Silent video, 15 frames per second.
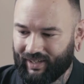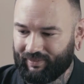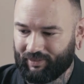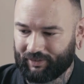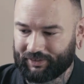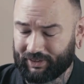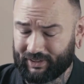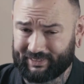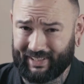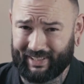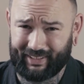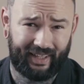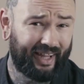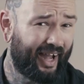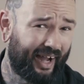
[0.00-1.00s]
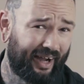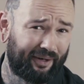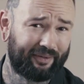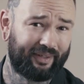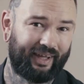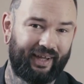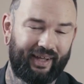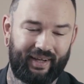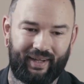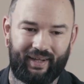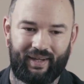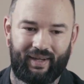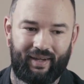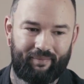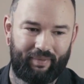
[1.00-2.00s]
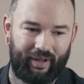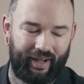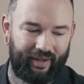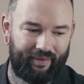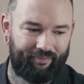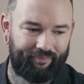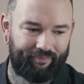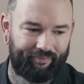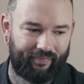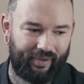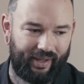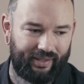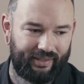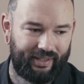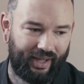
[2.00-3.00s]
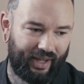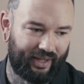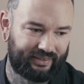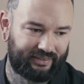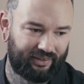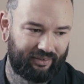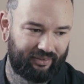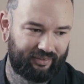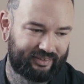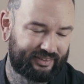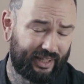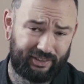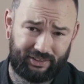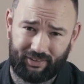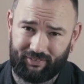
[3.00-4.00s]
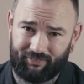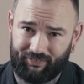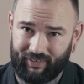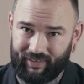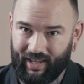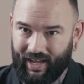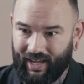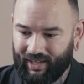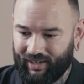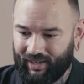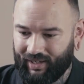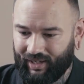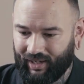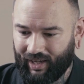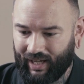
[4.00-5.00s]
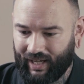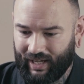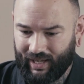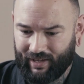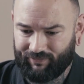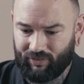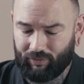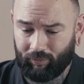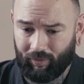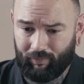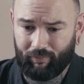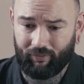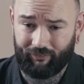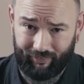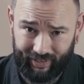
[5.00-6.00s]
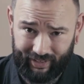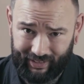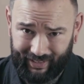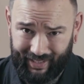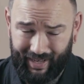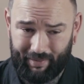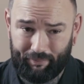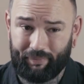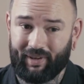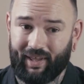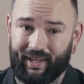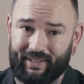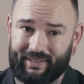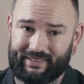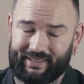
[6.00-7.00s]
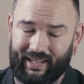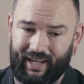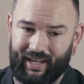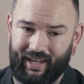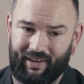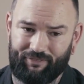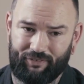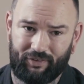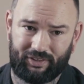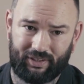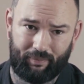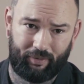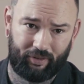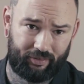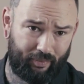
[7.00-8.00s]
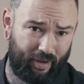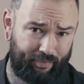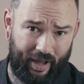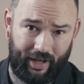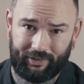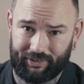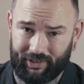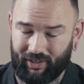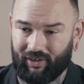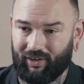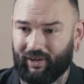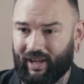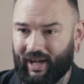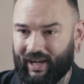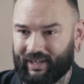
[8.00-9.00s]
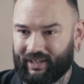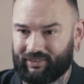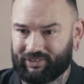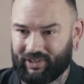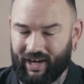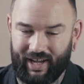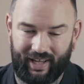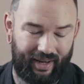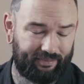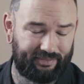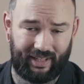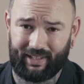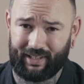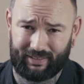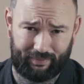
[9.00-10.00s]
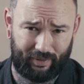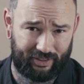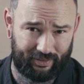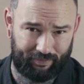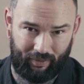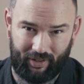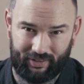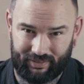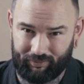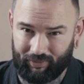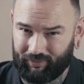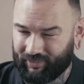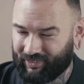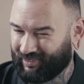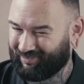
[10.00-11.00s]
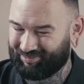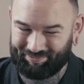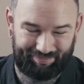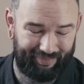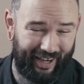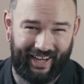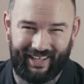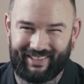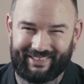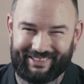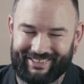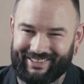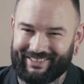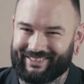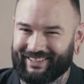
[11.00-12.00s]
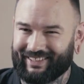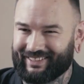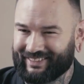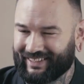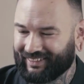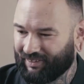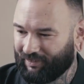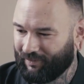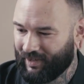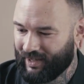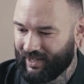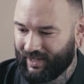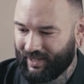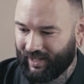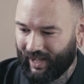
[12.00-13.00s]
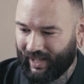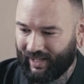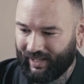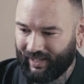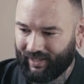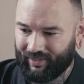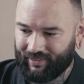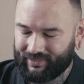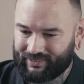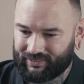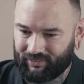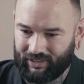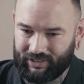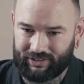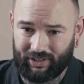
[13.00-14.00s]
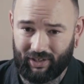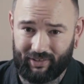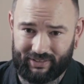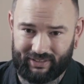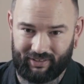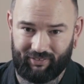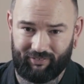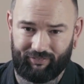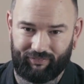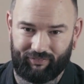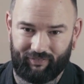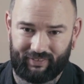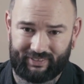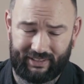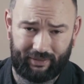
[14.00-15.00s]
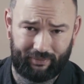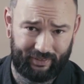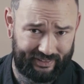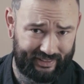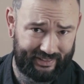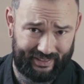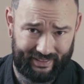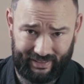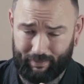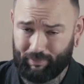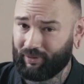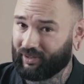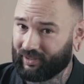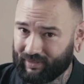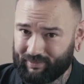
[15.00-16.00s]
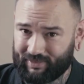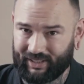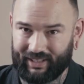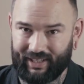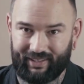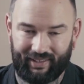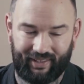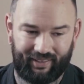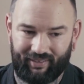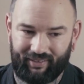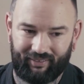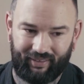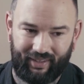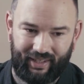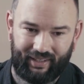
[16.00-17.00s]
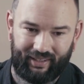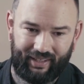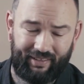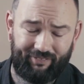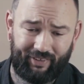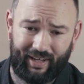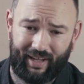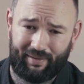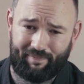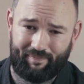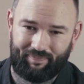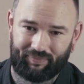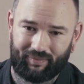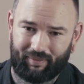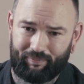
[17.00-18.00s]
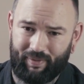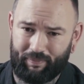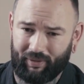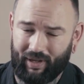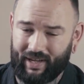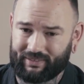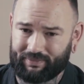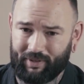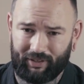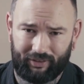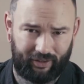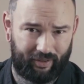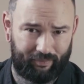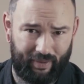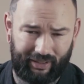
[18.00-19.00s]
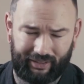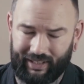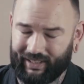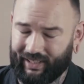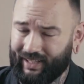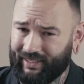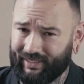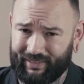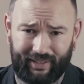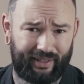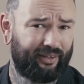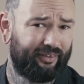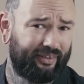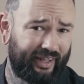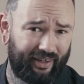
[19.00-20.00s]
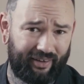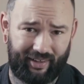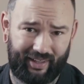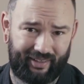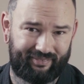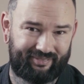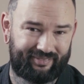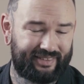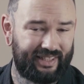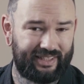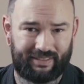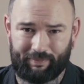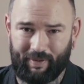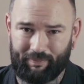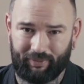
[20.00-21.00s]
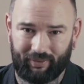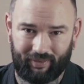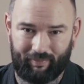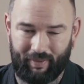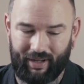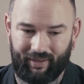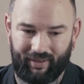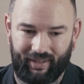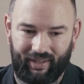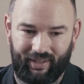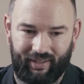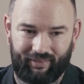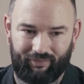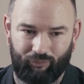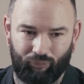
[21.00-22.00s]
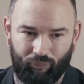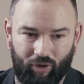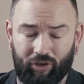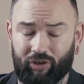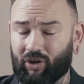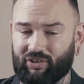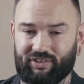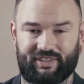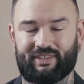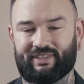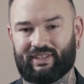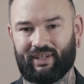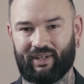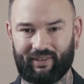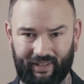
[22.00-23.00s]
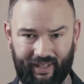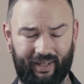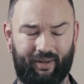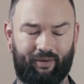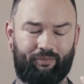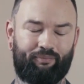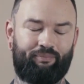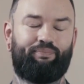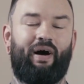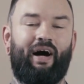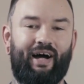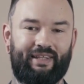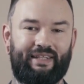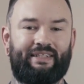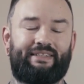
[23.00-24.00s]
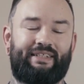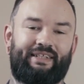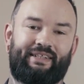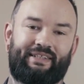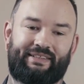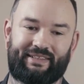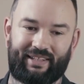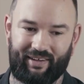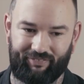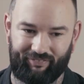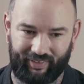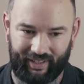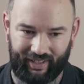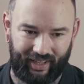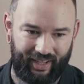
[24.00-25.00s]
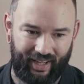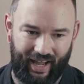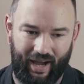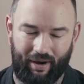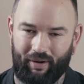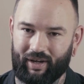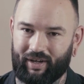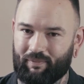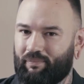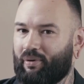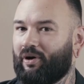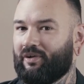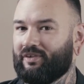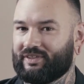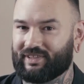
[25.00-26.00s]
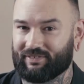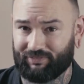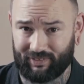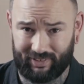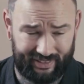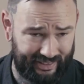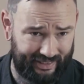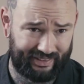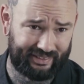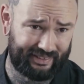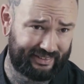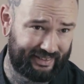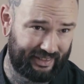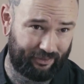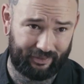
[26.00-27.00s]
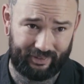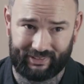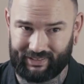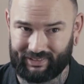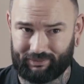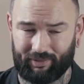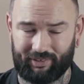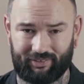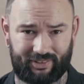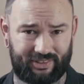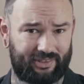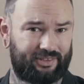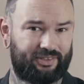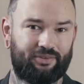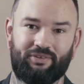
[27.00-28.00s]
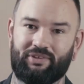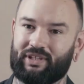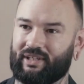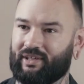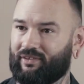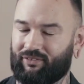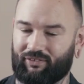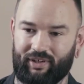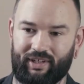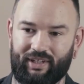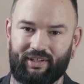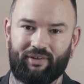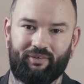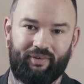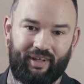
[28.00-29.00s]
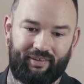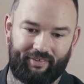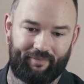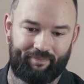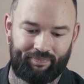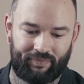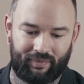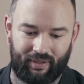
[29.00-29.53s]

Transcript: I'm not sure exactly how yet, but yeah, so stay tuned for that. If you want more regular updates, if you jump onto my Patreon, I try and update it as much as possible with little behind the scenes things, like little screenshots of sequences as I'm putting them together. Even people ask me a lot about like editing on there, and I teach people about what goes into like behind the scenes stuff, like how I compose different scenes and sequences, whether it's in 2D, 3D or whatever.